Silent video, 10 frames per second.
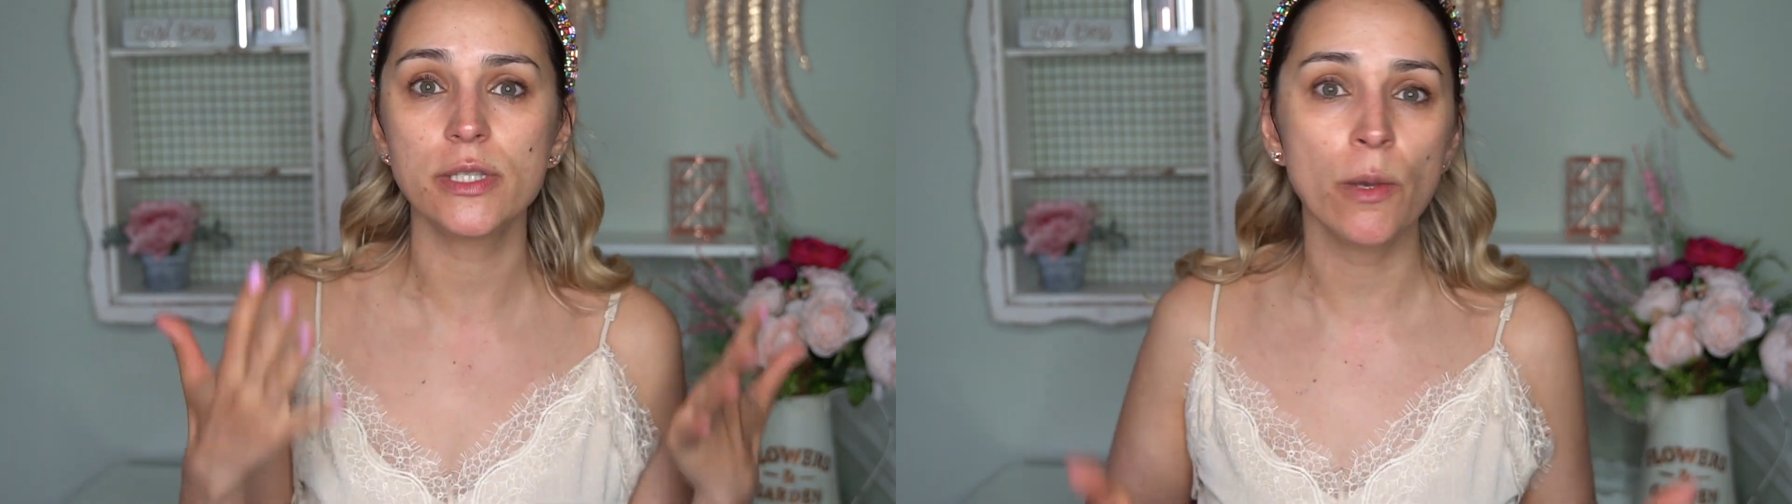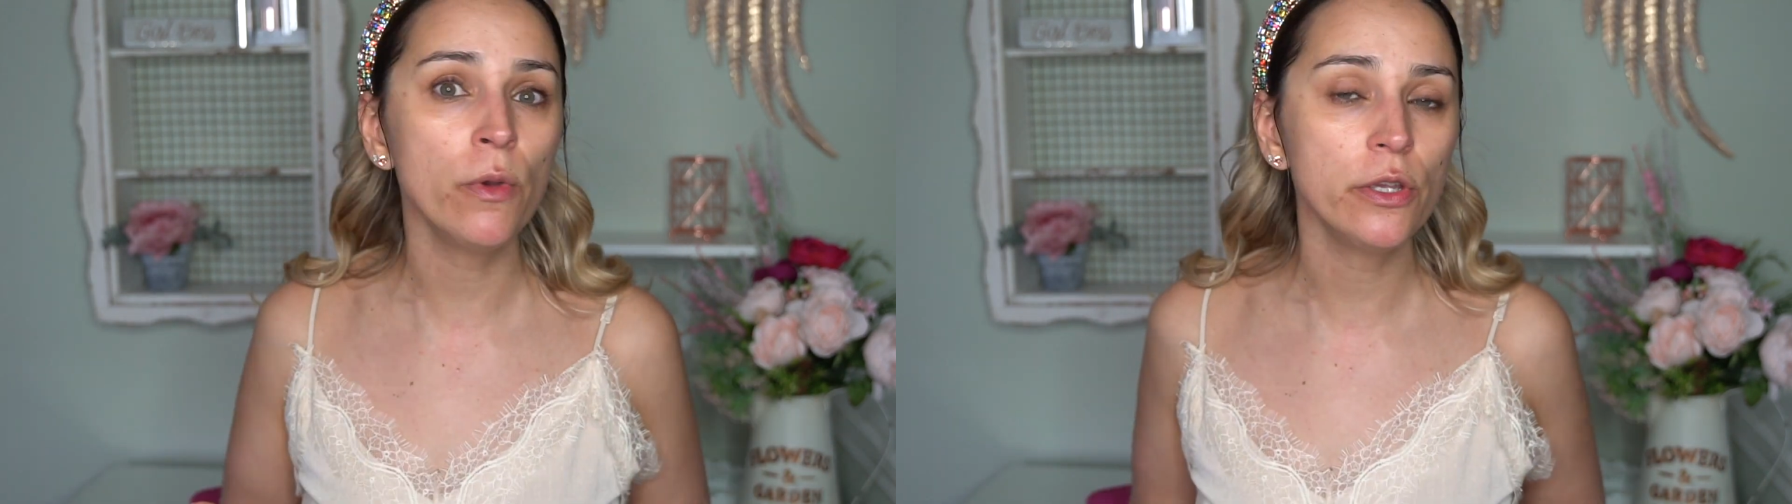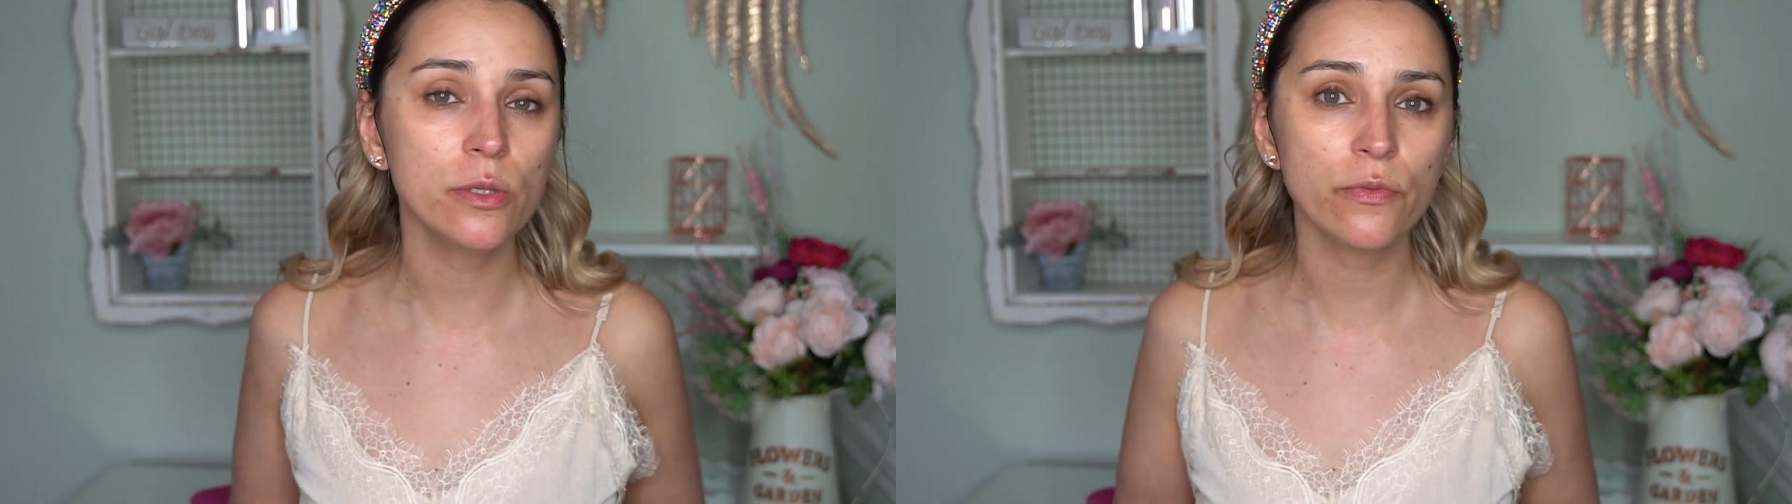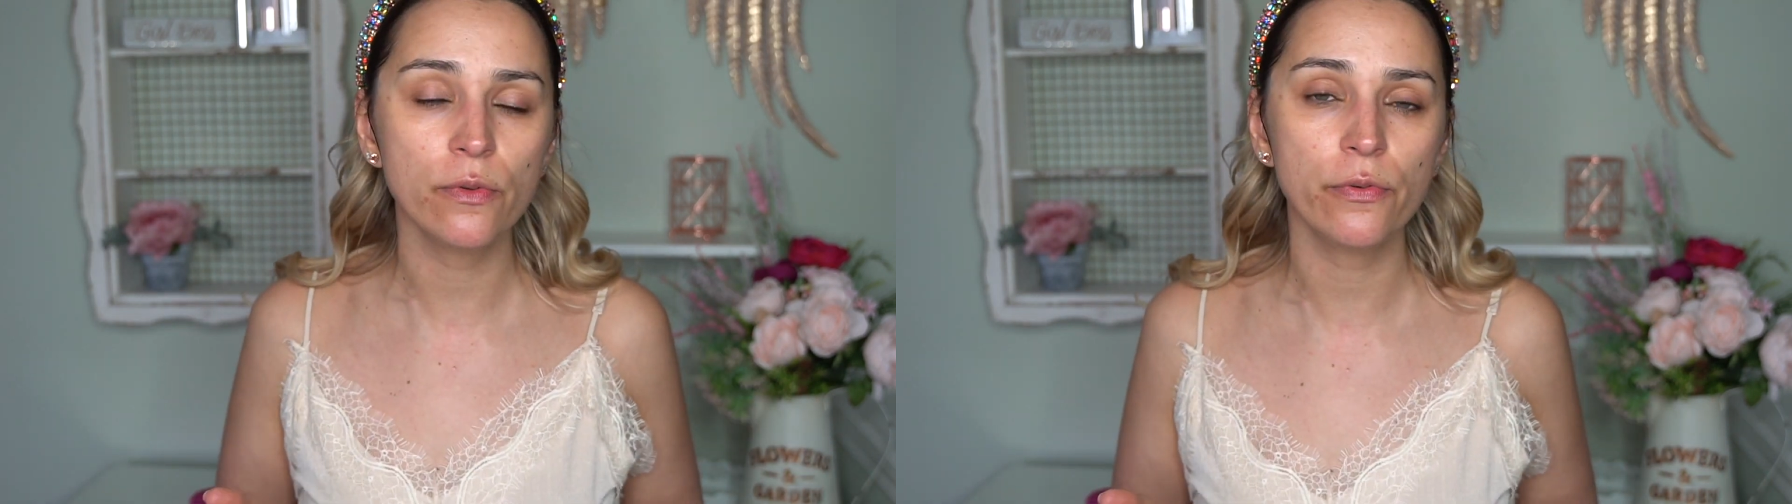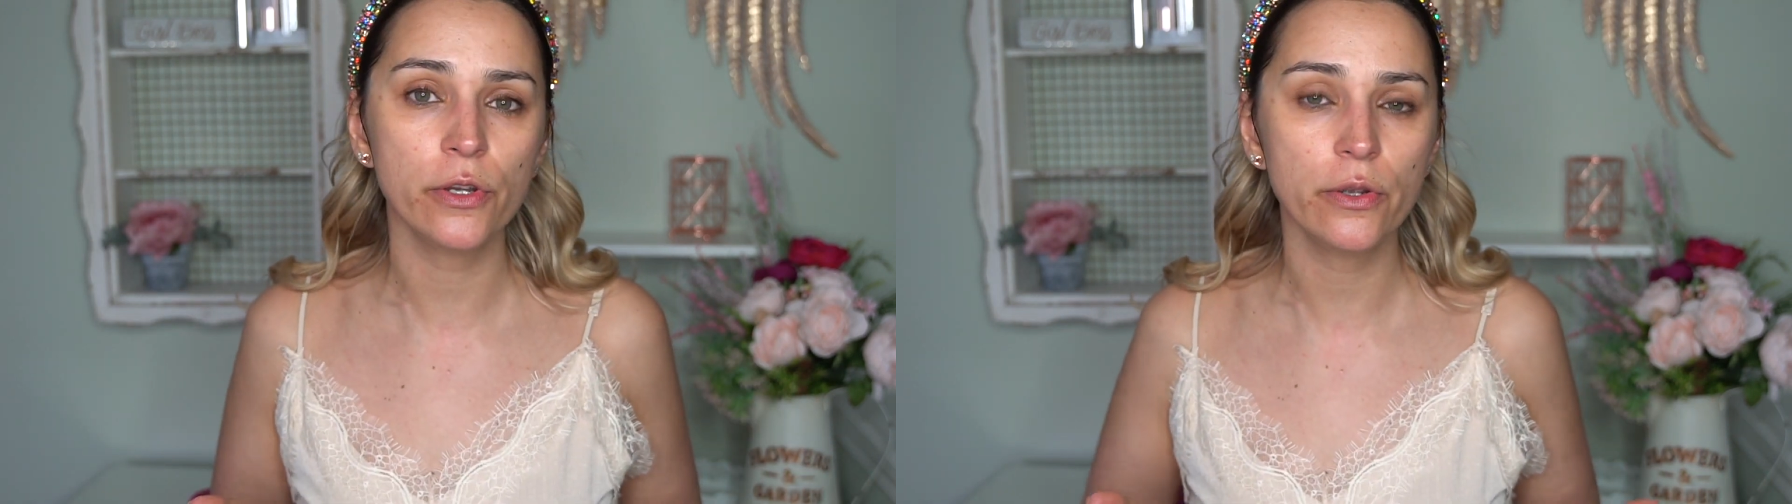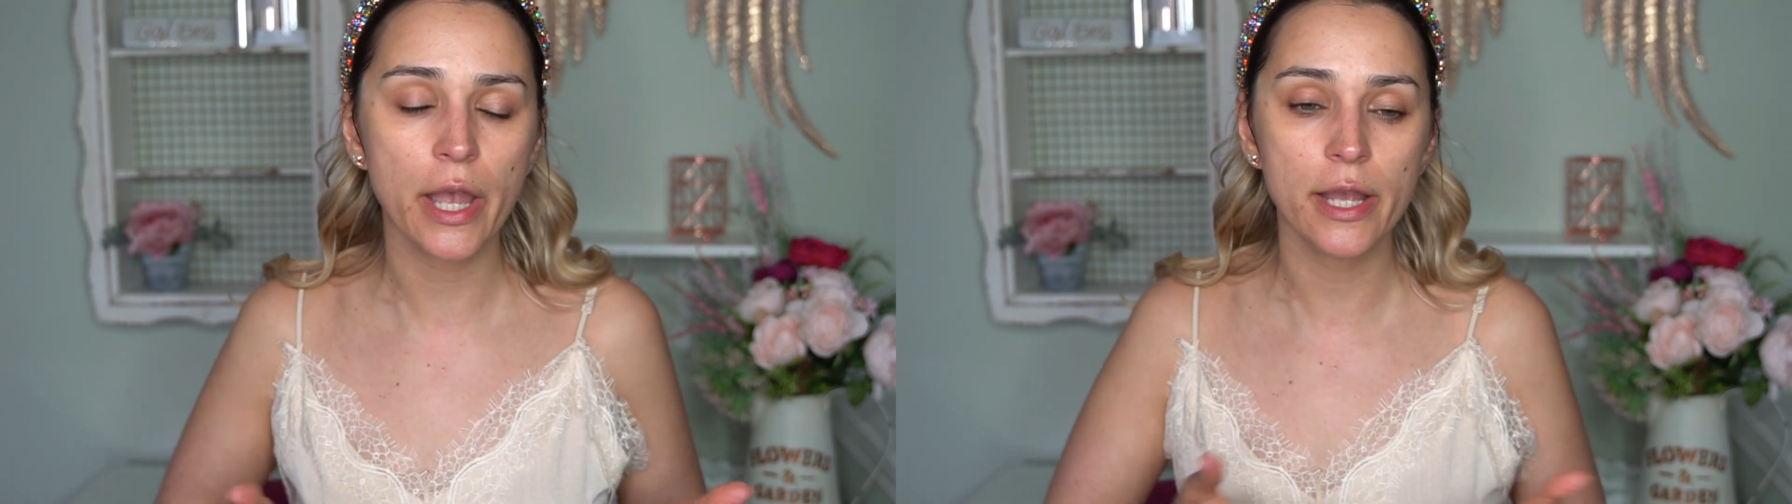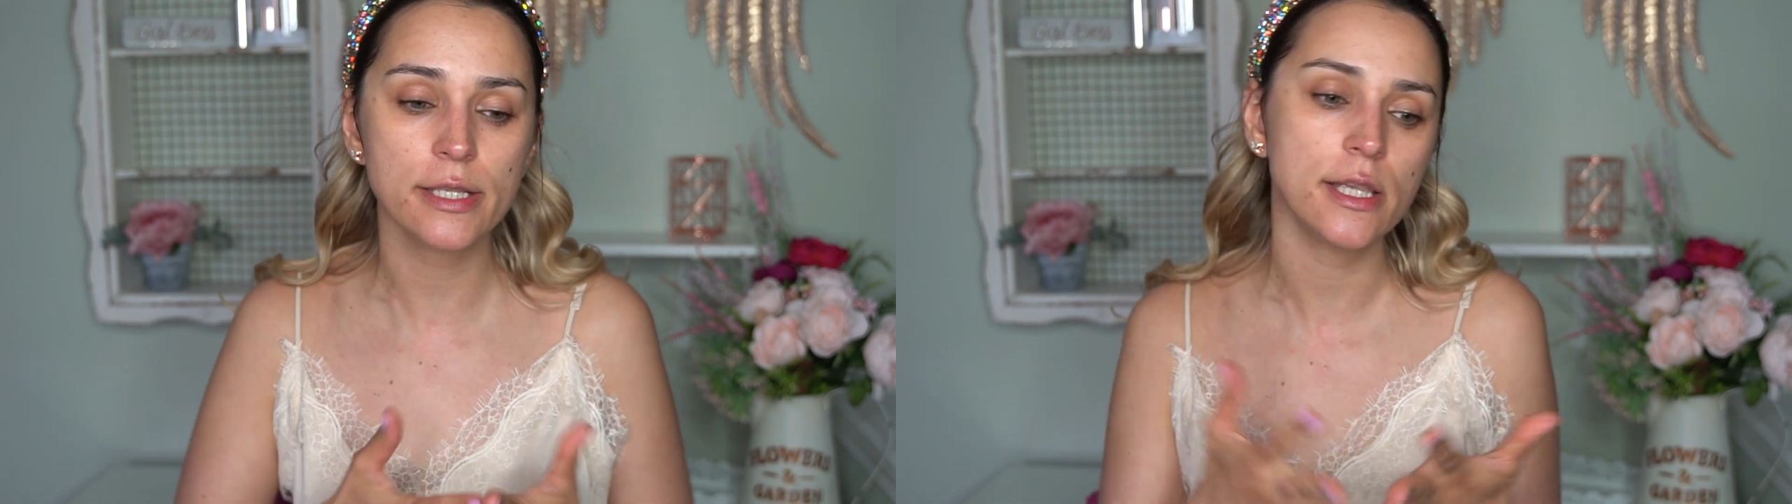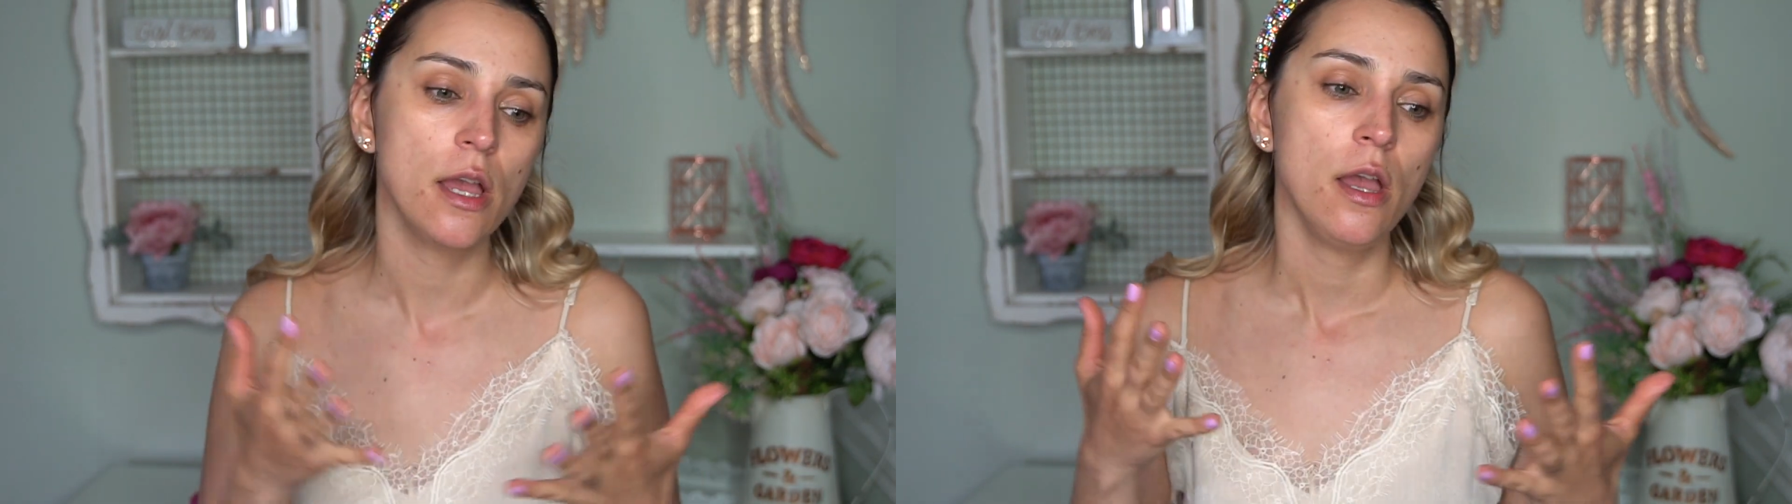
somewhat useful for you guys.